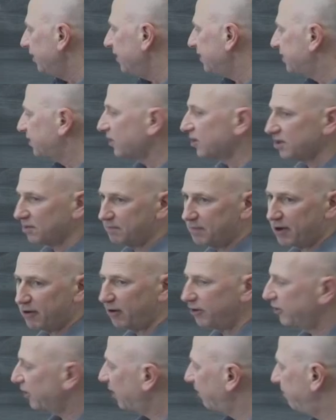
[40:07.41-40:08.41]
It shows up
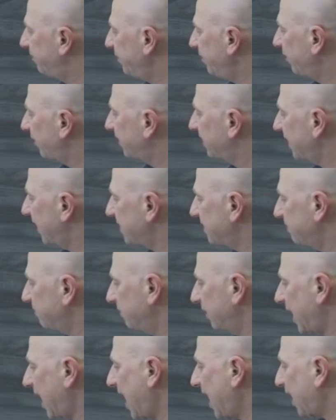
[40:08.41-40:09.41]
better on your computer because that's
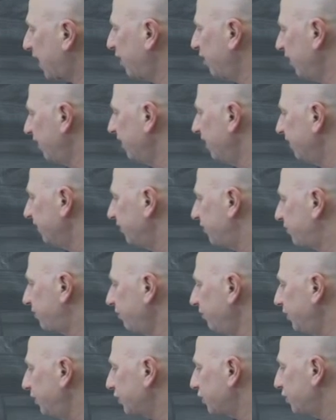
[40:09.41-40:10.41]
in black. The
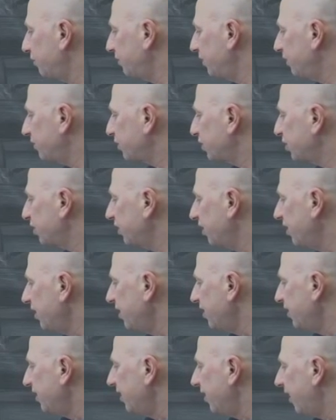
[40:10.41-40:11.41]
true distribution,
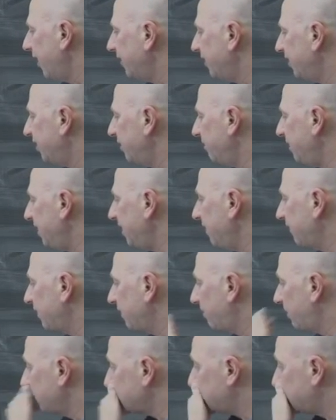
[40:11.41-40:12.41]
and then the mean of
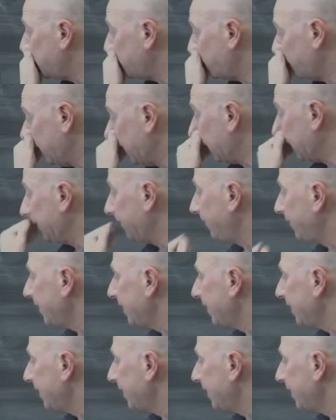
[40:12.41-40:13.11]
the posterior,